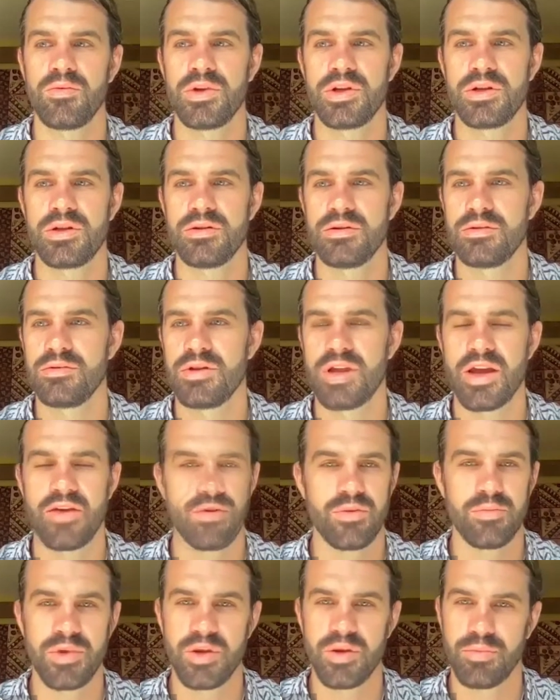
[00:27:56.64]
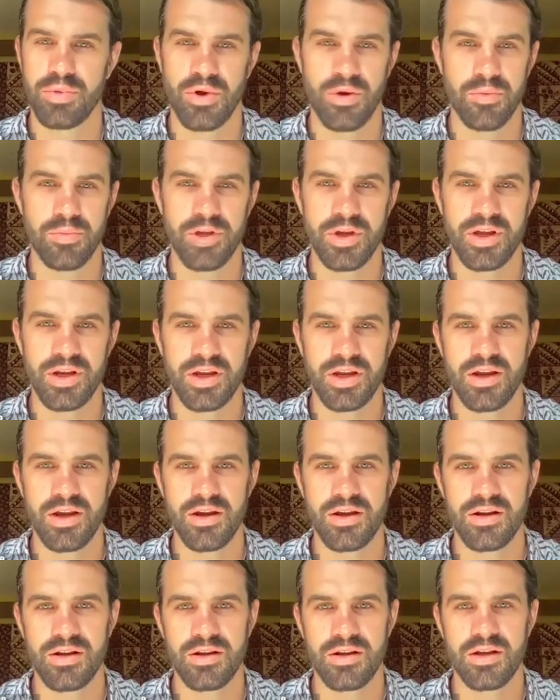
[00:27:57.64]
would never be appropriate
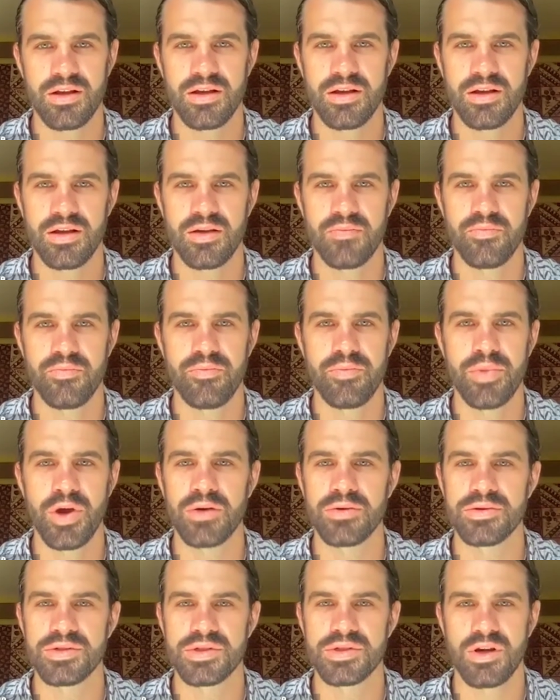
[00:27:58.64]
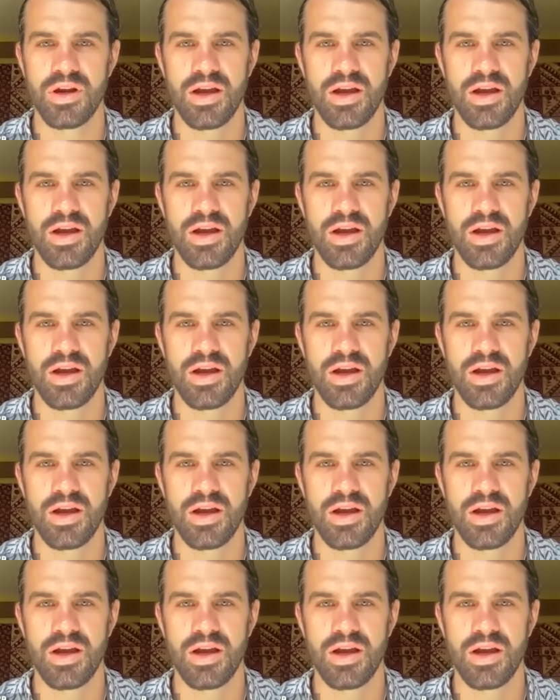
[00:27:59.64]
here. Bones are